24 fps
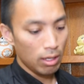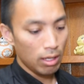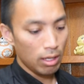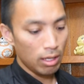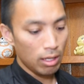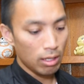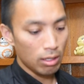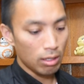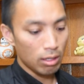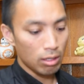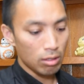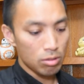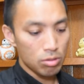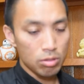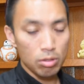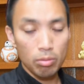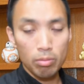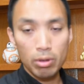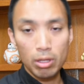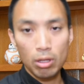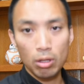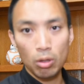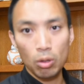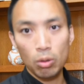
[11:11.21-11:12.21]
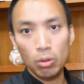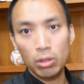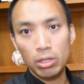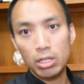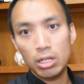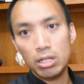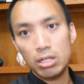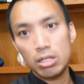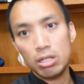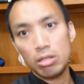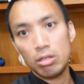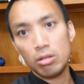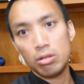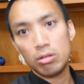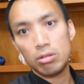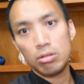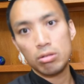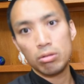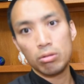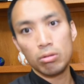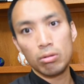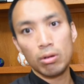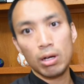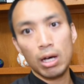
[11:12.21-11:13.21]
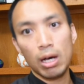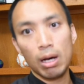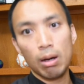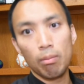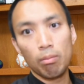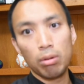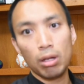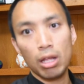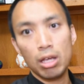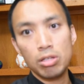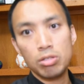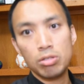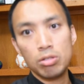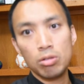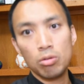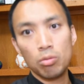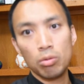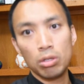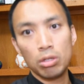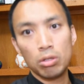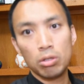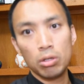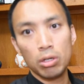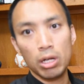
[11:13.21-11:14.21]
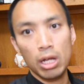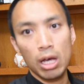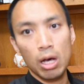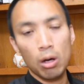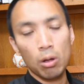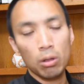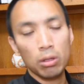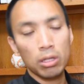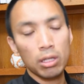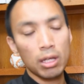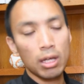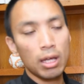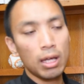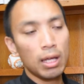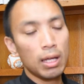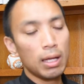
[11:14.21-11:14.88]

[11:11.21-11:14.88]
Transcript: And so may the Lord continue to bless you with good health